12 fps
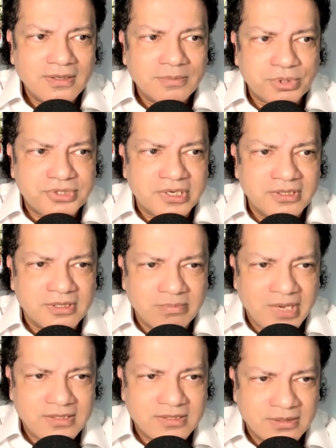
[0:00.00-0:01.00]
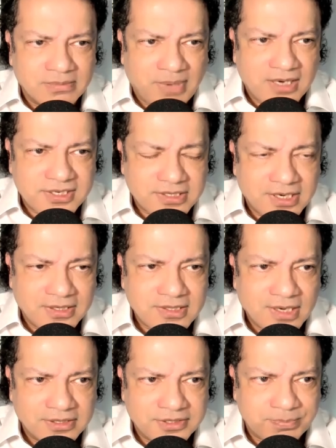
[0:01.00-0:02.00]
putting the meat in a basket
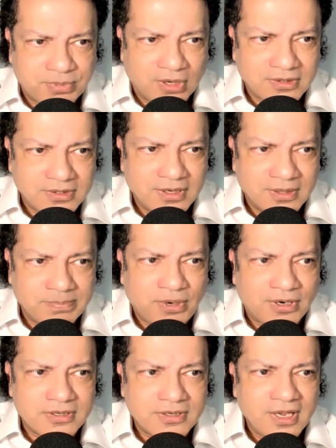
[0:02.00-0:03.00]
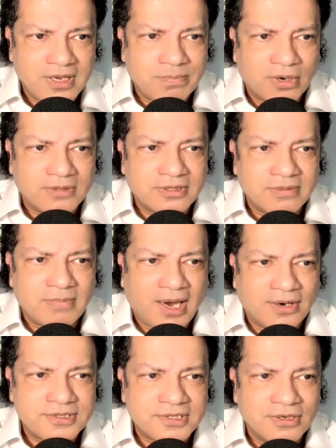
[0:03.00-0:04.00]
and its broth in a pot, he brought them
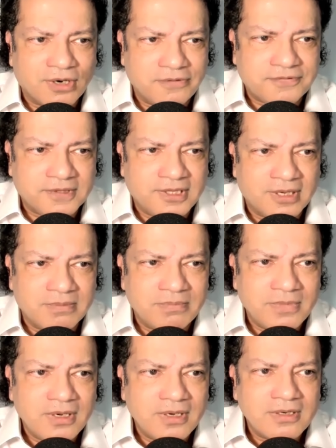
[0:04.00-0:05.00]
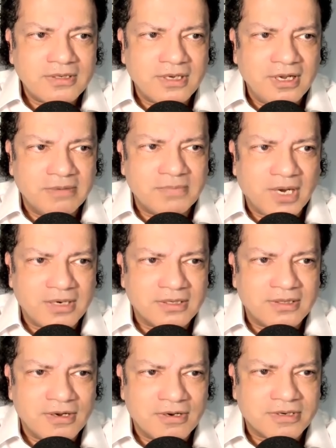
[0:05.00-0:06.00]
out and offered them to him under
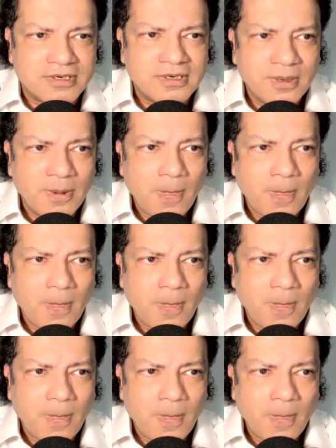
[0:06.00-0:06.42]
the oak.